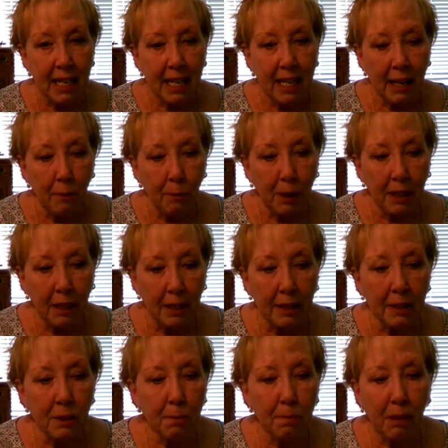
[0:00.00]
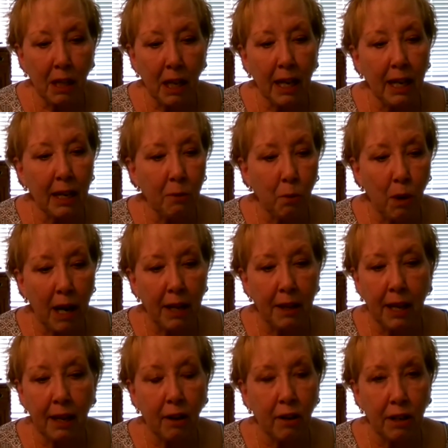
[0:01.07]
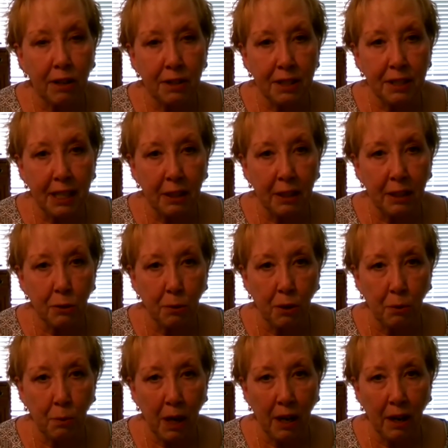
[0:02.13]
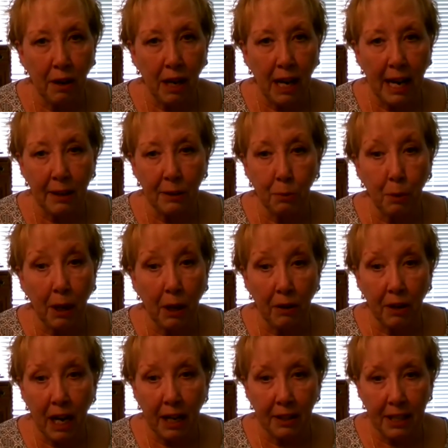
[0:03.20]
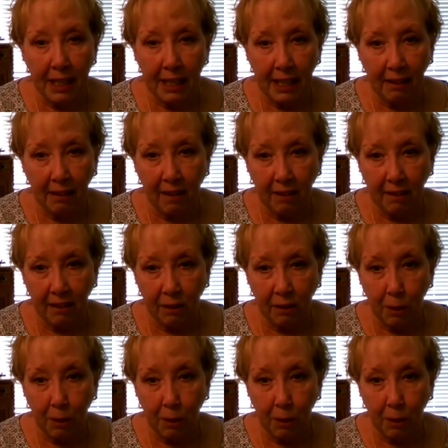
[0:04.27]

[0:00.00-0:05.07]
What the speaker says: and we can explain why they are instinctual, whereas we are not any longer.